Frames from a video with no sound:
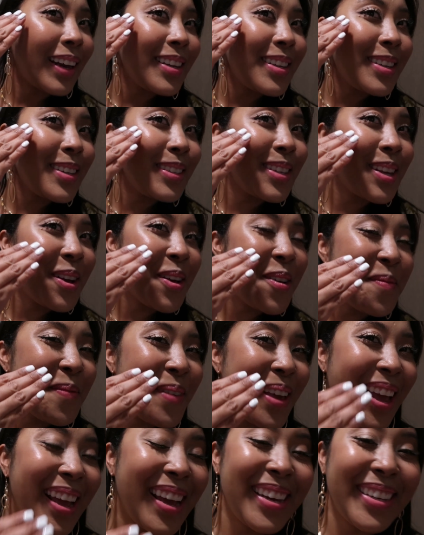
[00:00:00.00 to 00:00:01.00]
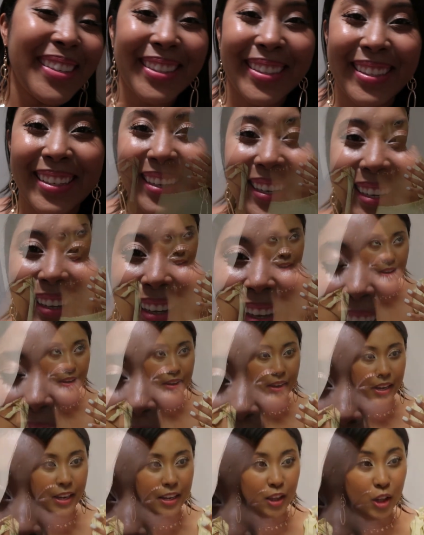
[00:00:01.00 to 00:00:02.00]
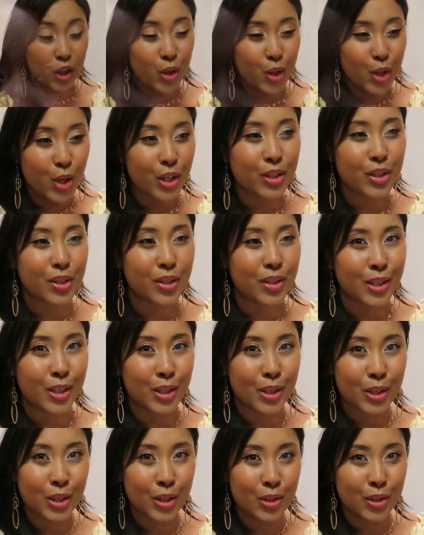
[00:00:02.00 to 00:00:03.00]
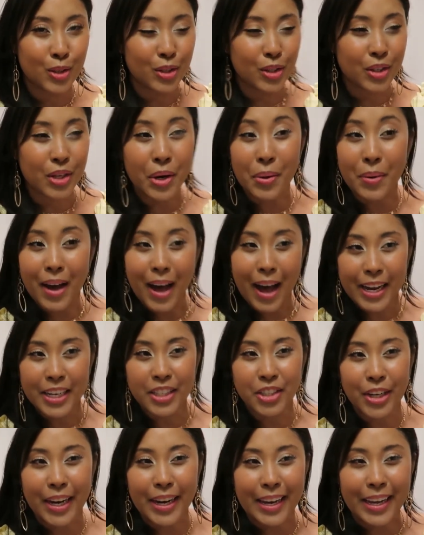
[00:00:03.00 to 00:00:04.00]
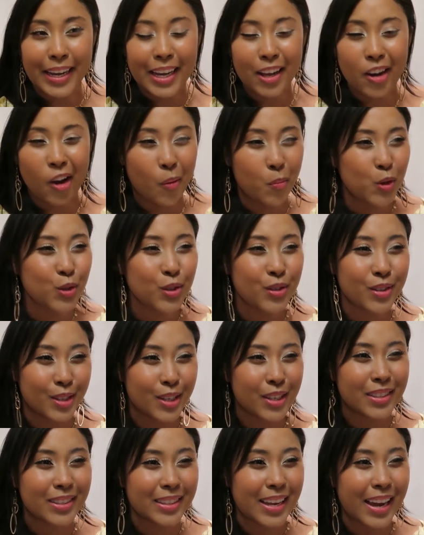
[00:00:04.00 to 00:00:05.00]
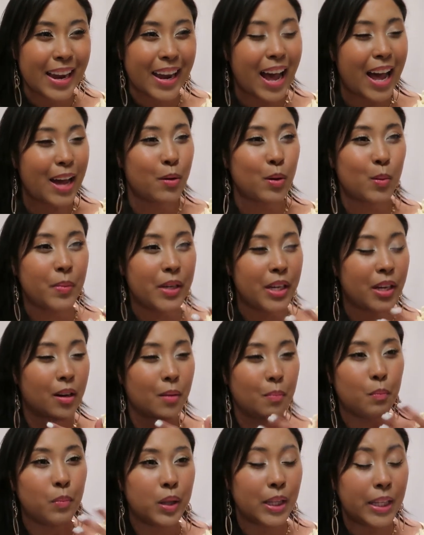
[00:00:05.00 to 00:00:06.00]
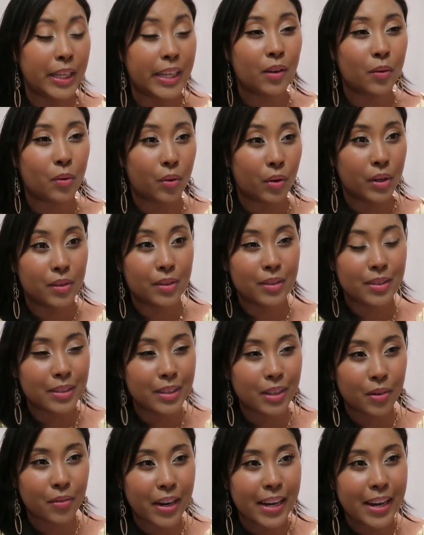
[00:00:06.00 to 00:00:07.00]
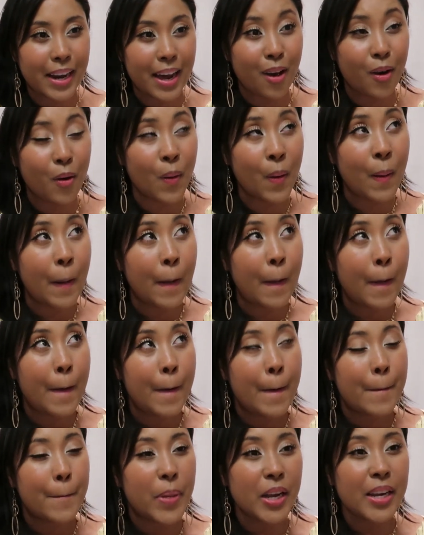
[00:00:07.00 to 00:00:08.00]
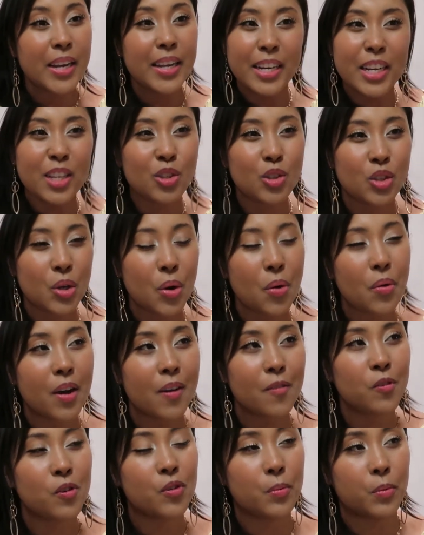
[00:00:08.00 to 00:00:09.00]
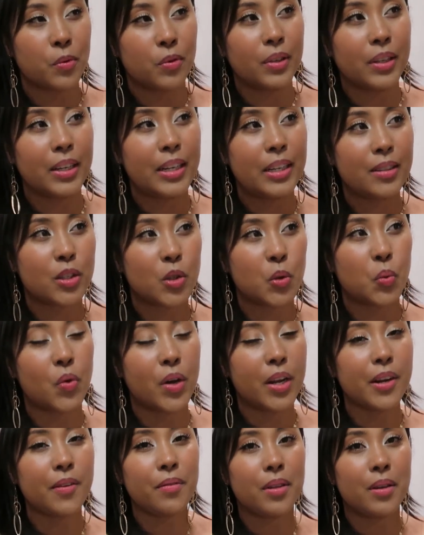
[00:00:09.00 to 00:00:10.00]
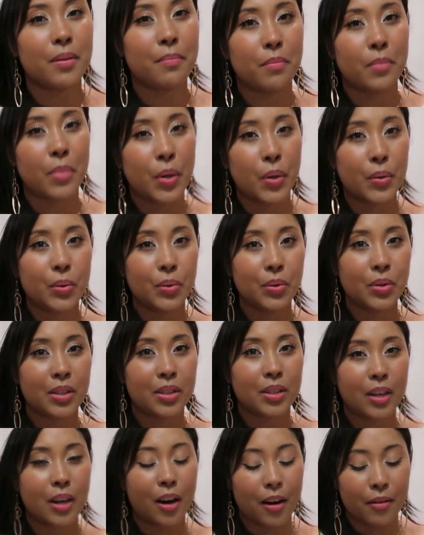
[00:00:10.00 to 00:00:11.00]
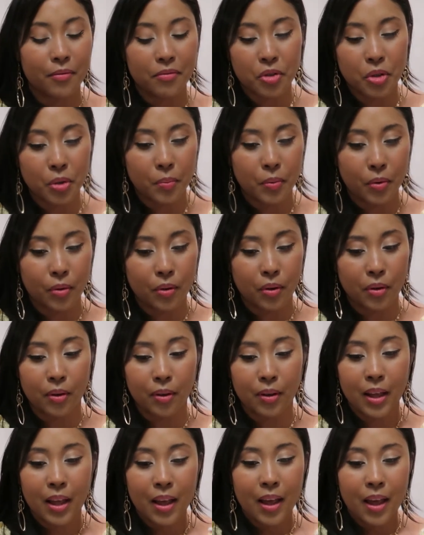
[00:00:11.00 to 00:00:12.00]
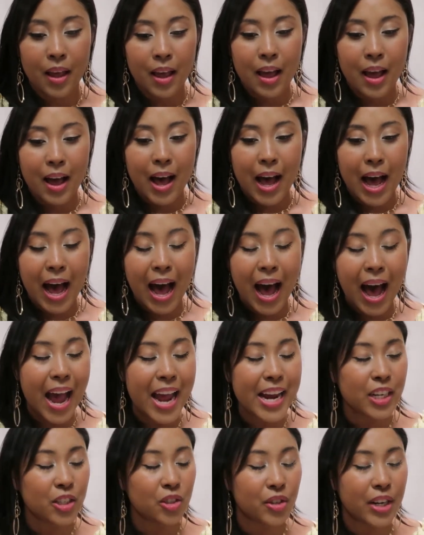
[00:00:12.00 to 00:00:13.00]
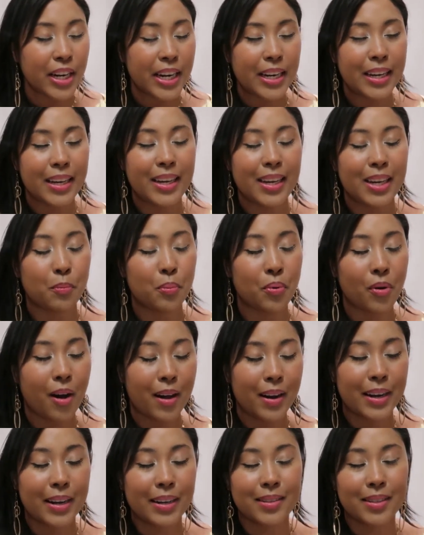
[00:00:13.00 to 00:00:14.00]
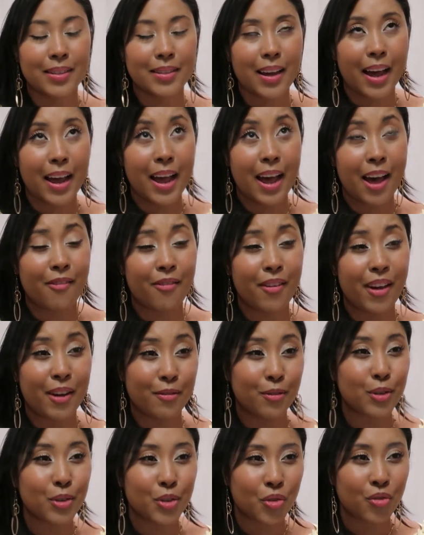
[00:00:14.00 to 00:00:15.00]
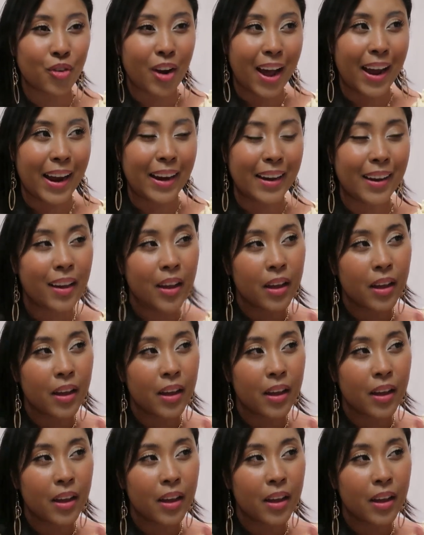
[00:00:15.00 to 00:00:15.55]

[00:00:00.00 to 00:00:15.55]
is amazing. Looks so hydrating. It almost looks like I would be a complete oil slick right now, but it is so comfortable. It's one of the most comfortable hydrating products I have ever tried.